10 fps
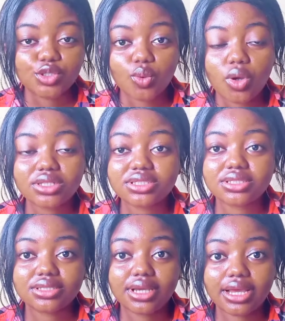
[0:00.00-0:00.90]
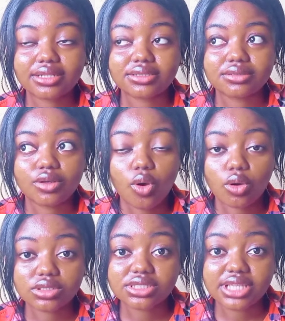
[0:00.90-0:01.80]
So what can
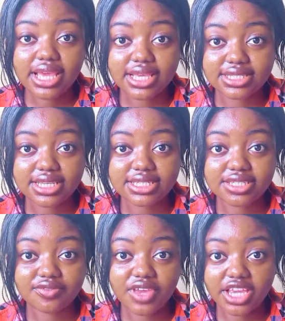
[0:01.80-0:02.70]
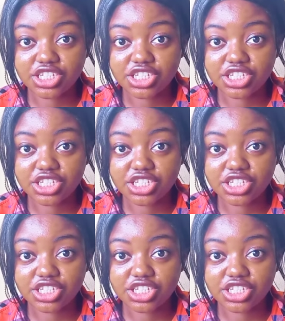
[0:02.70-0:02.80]
cause excessive